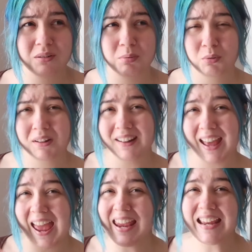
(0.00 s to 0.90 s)
is between
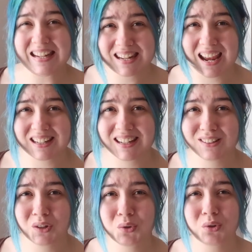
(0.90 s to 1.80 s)
like 8 and 10
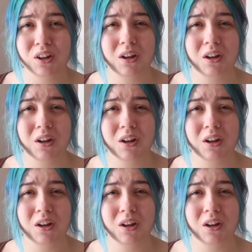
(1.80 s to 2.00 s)
years old,